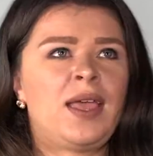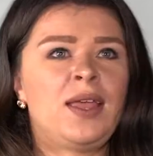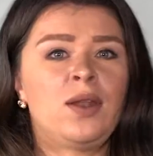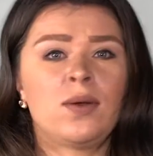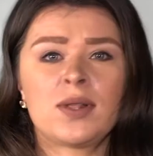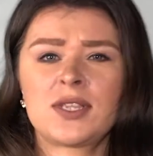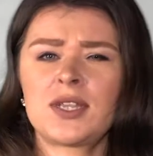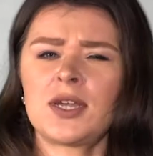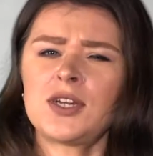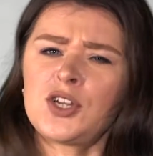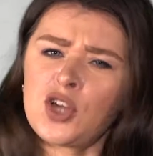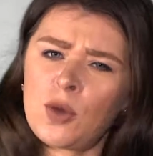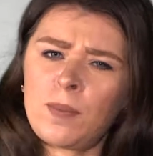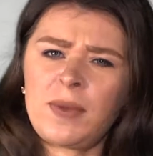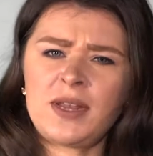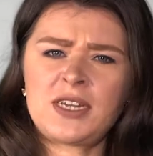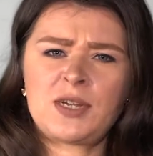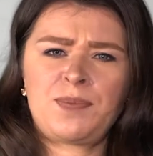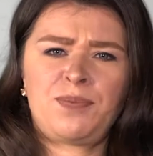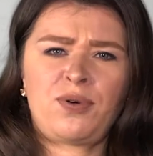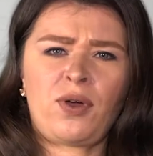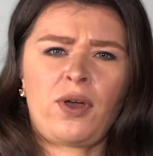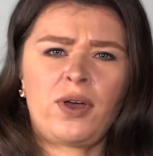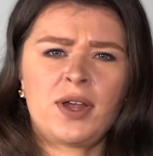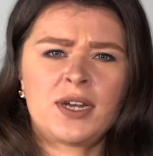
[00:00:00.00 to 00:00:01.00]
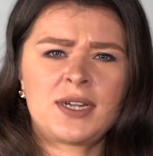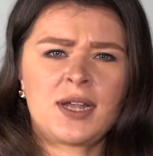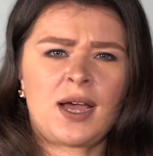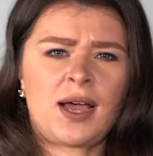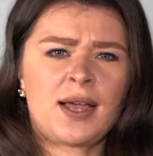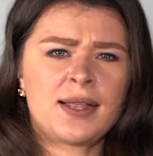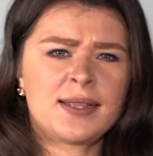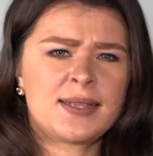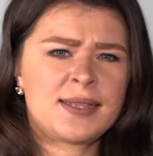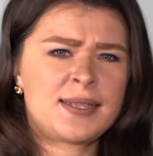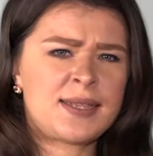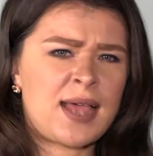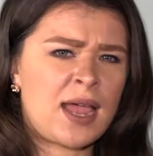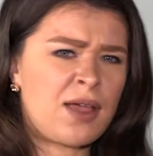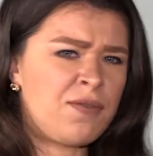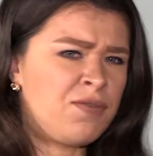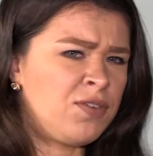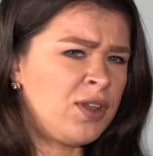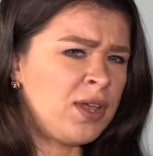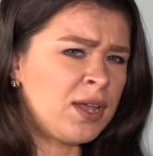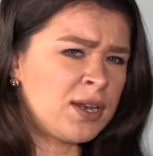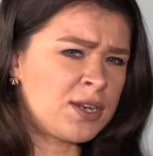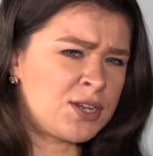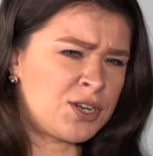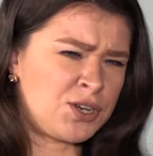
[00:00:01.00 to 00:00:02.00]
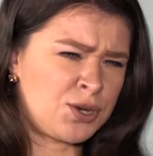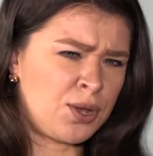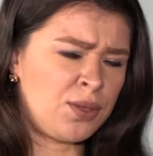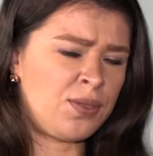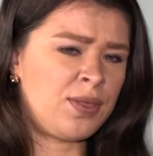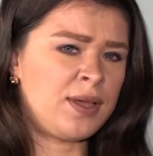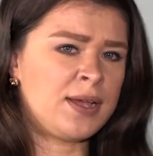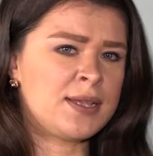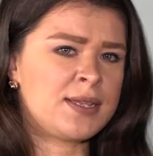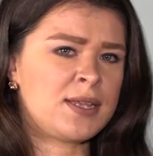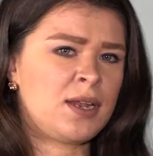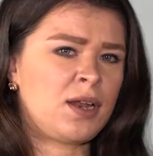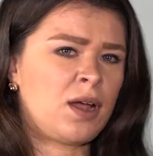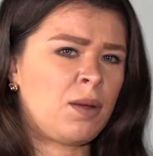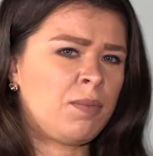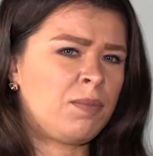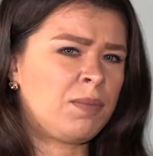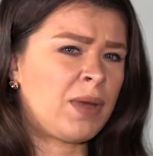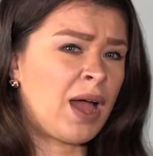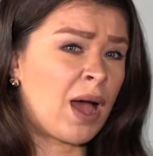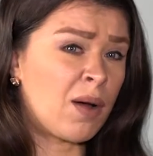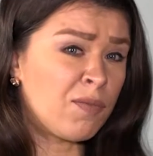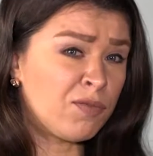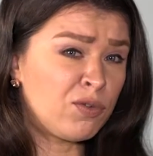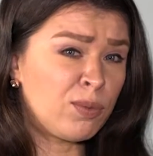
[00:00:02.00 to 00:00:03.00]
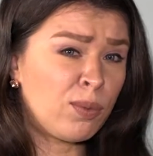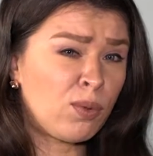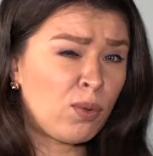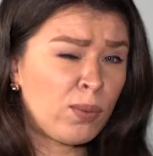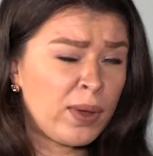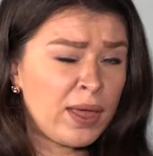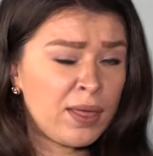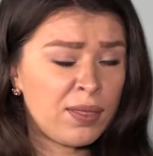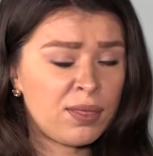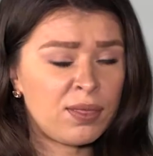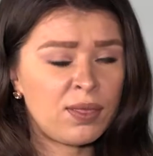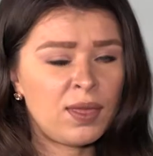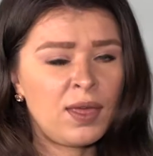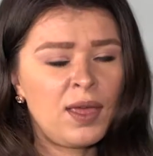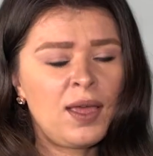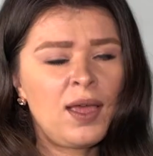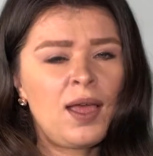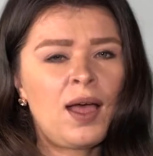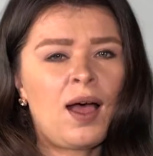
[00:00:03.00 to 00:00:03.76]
It also taught me to prioritise safety and to do things that I'm comfortable with.